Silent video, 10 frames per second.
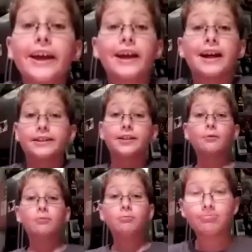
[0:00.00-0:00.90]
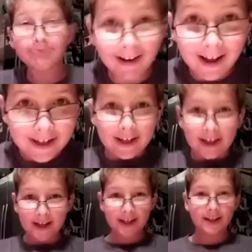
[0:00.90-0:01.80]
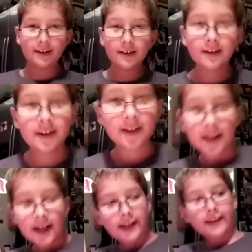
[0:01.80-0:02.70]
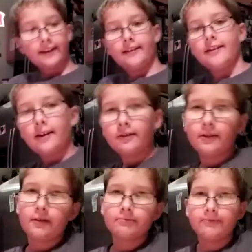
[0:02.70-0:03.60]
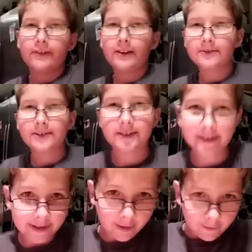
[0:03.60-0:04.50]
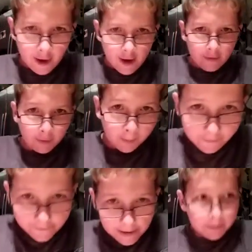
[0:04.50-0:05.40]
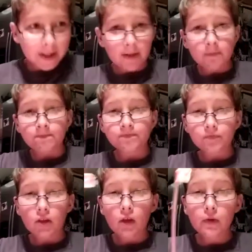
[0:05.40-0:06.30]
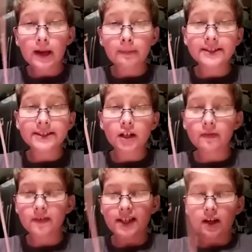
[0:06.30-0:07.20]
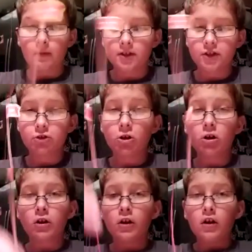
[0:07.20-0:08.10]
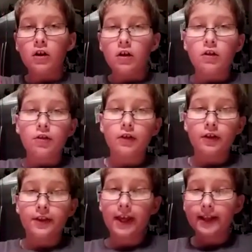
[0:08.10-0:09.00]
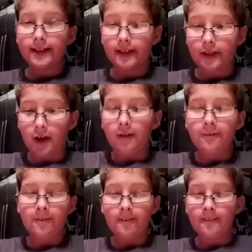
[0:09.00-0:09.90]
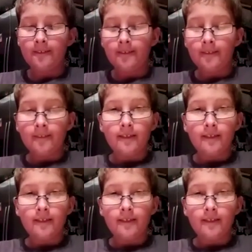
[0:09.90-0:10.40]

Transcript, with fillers: I here and I you know favors and stuff from my family. I got my son of a digimon Monstro. I'm gonna take this off. Lay down.